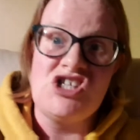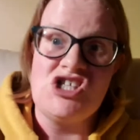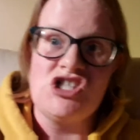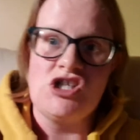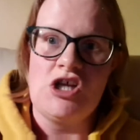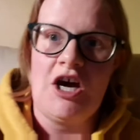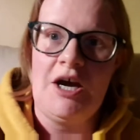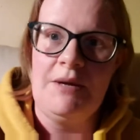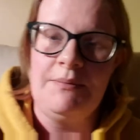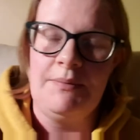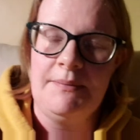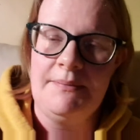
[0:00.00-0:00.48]
the
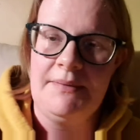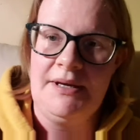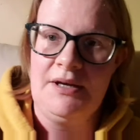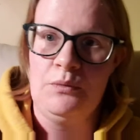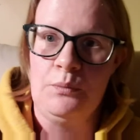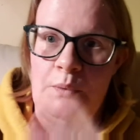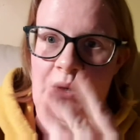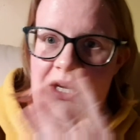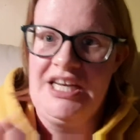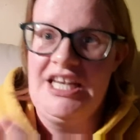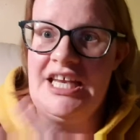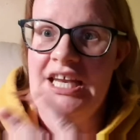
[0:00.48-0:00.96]

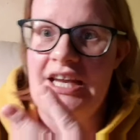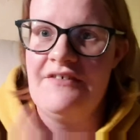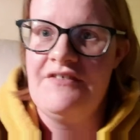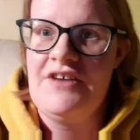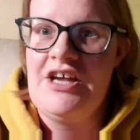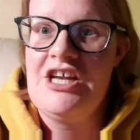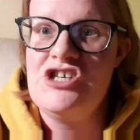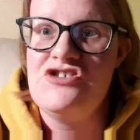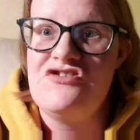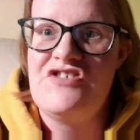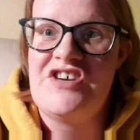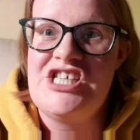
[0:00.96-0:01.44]
Cyberman when he
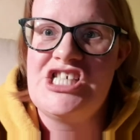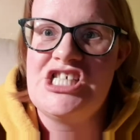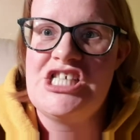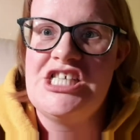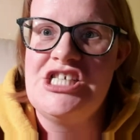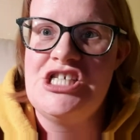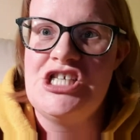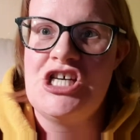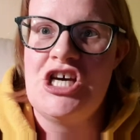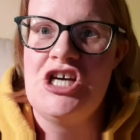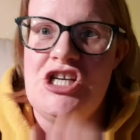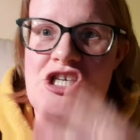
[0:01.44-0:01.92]

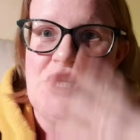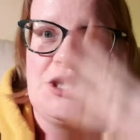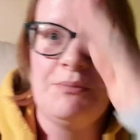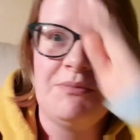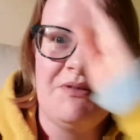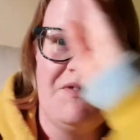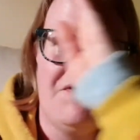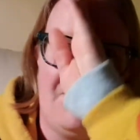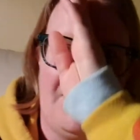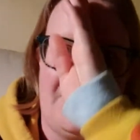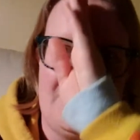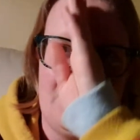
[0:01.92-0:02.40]
eventually turned
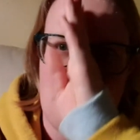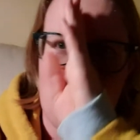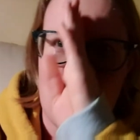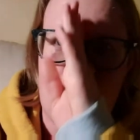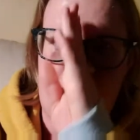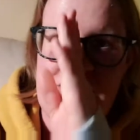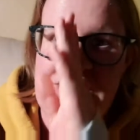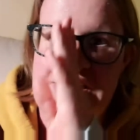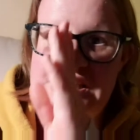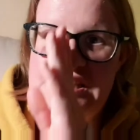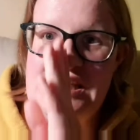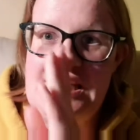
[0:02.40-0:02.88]
up, the fact that you
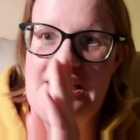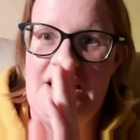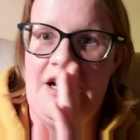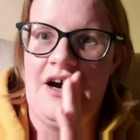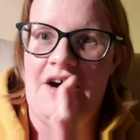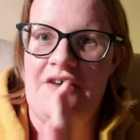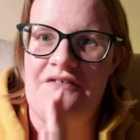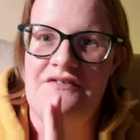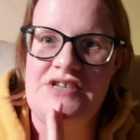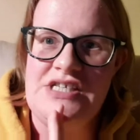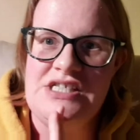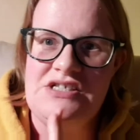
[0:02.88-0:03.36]
could see
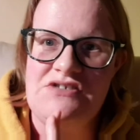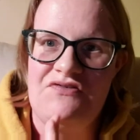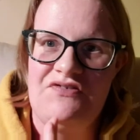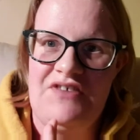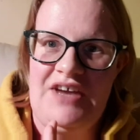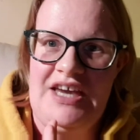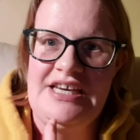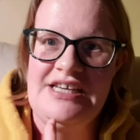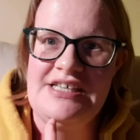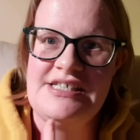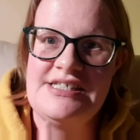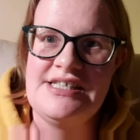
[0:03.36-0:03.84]
half his
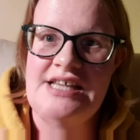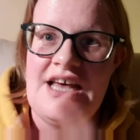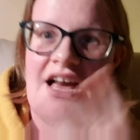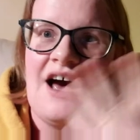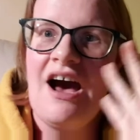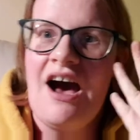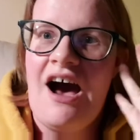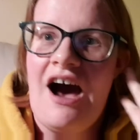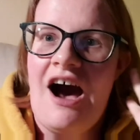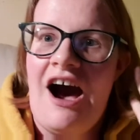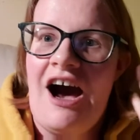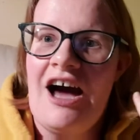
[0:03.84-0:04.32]
face.
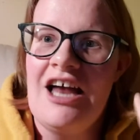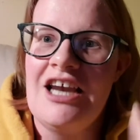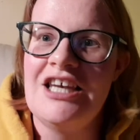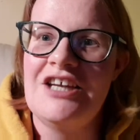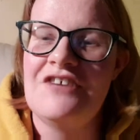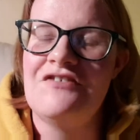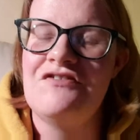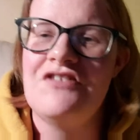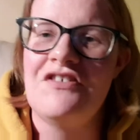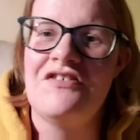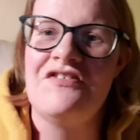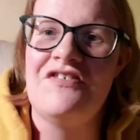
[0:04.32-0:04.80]
I
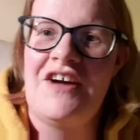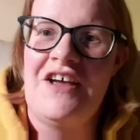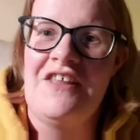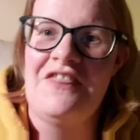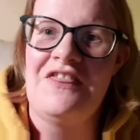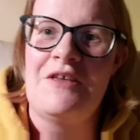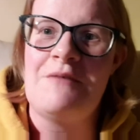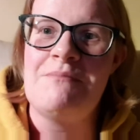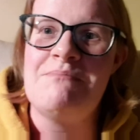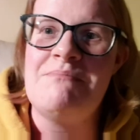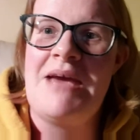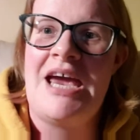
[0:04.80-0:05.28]
love the
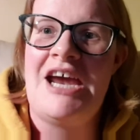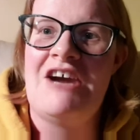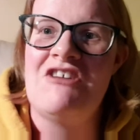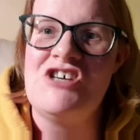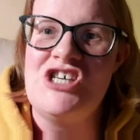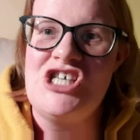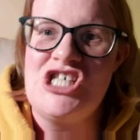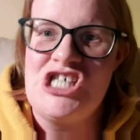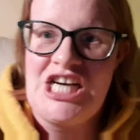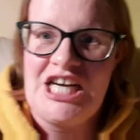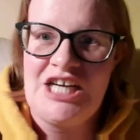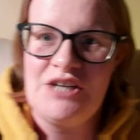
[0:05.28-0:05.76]
fact that
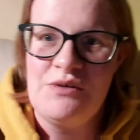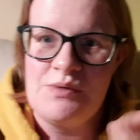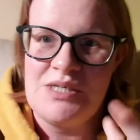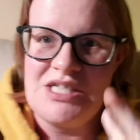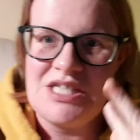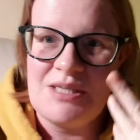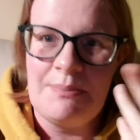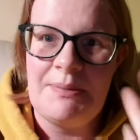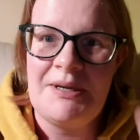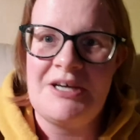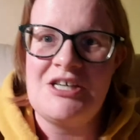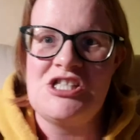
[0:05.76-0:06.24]
Mary Shelley
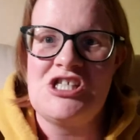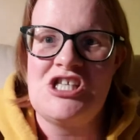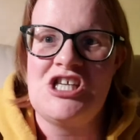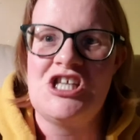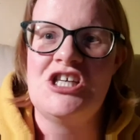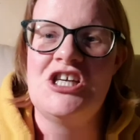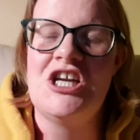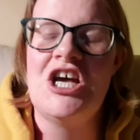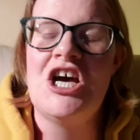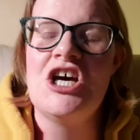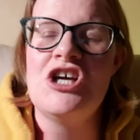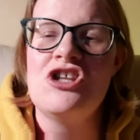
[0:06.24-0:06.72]
was the
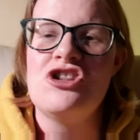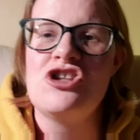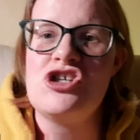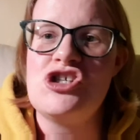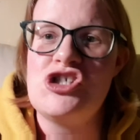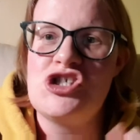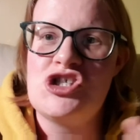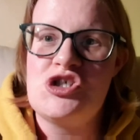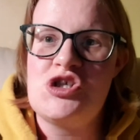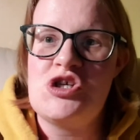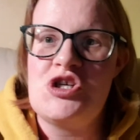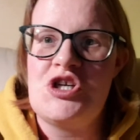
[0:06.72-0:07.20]
person
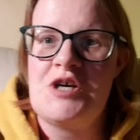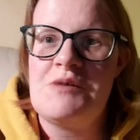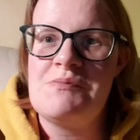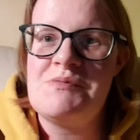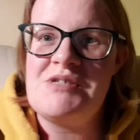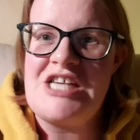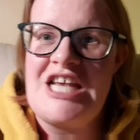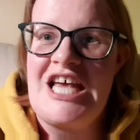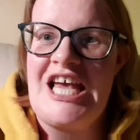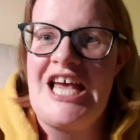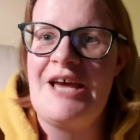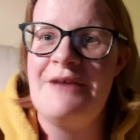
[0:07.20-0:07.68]
that stood up
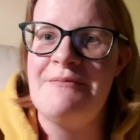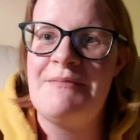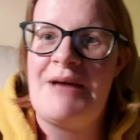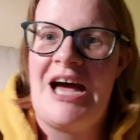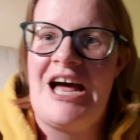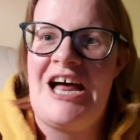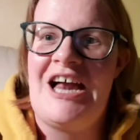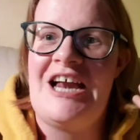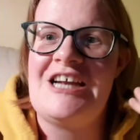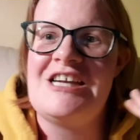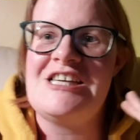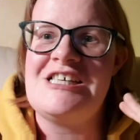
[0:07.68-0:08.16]
to him
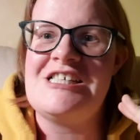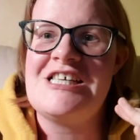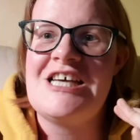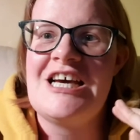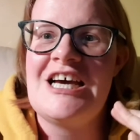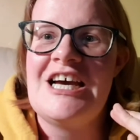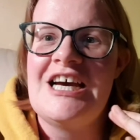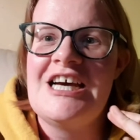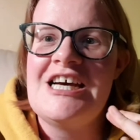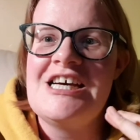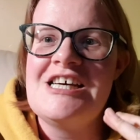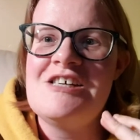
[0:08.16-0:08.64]
and
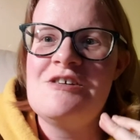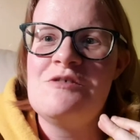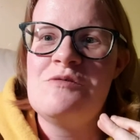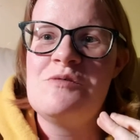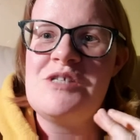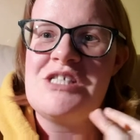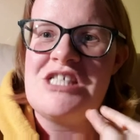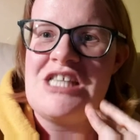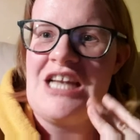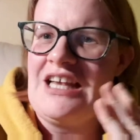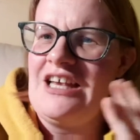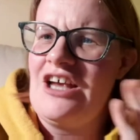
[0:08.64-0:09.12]

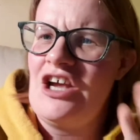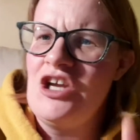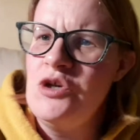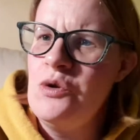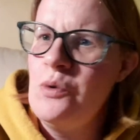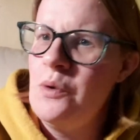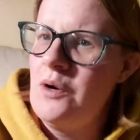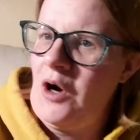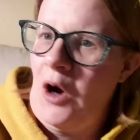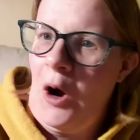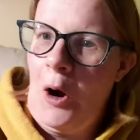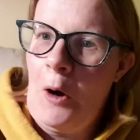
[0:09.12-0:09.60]
was like, are
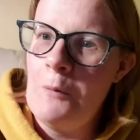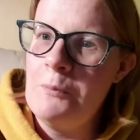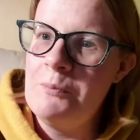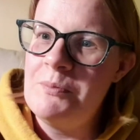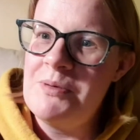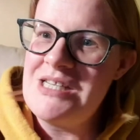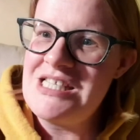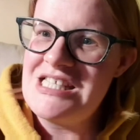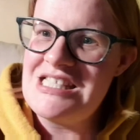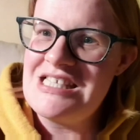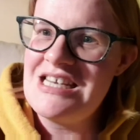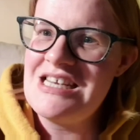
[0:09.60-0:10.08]
you a
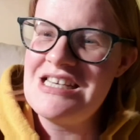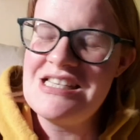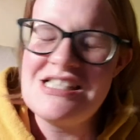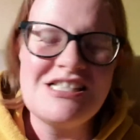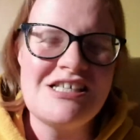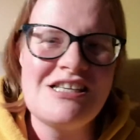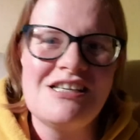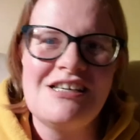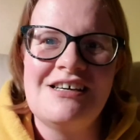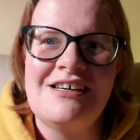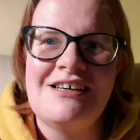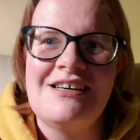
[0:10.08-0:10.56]

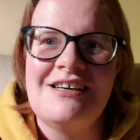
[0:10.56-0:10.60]
composite?